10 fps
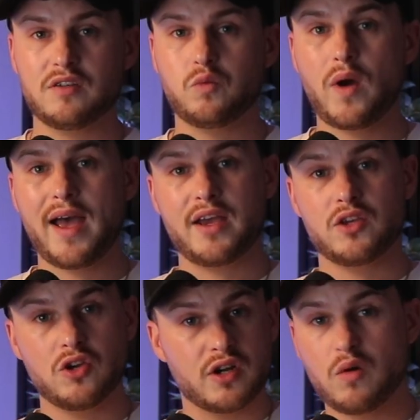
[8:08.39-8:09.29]
is where
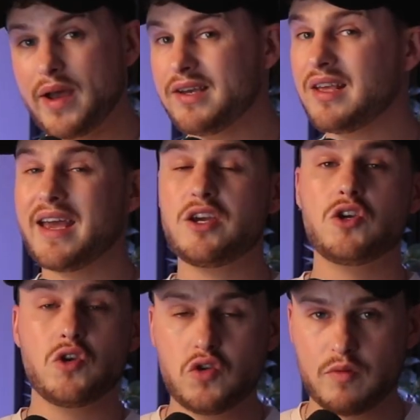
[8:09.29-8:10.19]
you're going to waste a
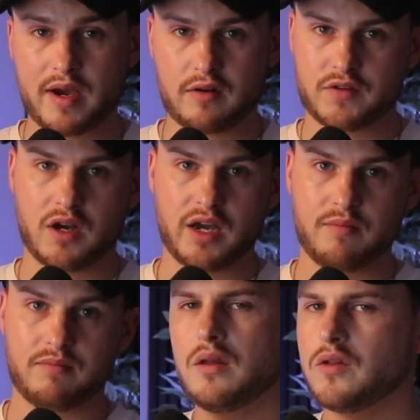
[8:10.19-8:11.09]
huge amount of
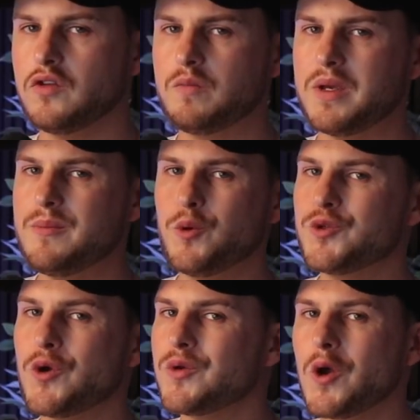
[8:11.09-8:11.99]
time. Those people
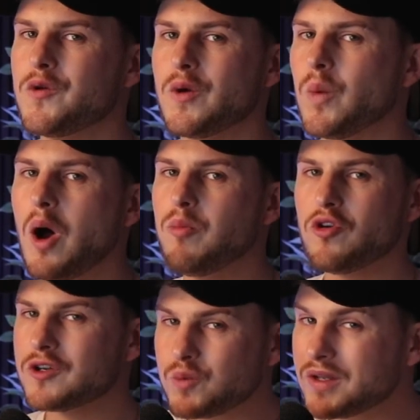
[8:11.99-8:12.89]
don't know that while
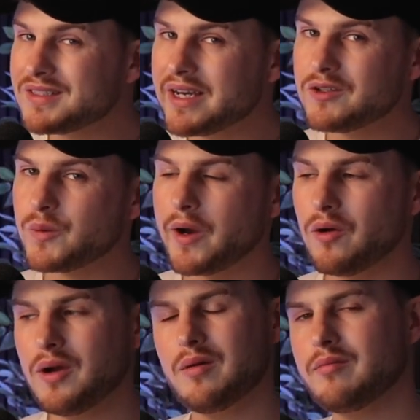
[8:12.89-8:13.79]
product 1 sells
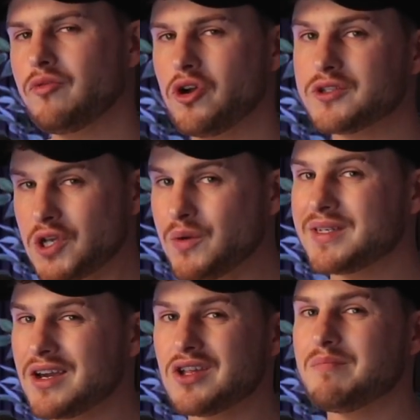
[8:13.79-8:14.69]
well, product 2 is
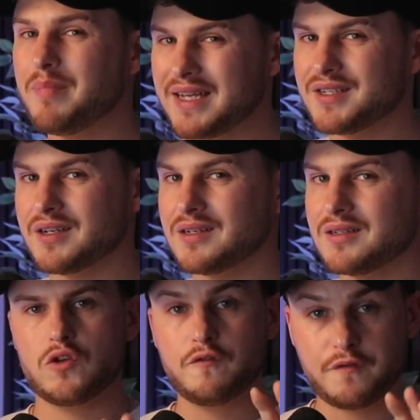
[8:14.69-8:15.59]
actually better.
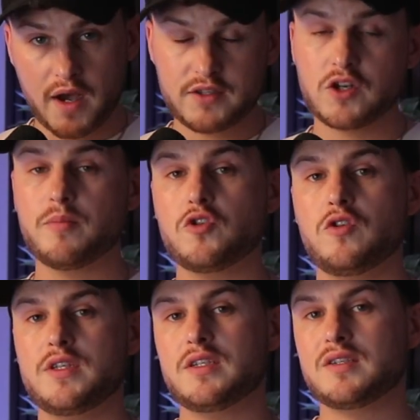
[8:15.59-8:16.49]
You find an
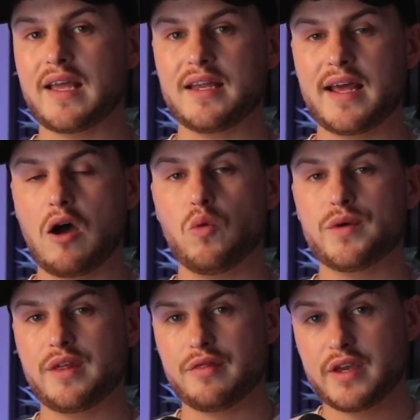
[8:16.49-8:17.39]
opportunity to stand out
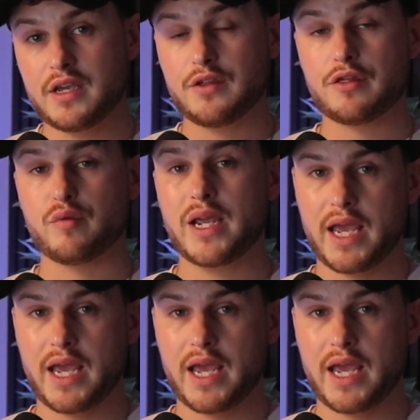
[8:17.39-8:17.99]
within these 3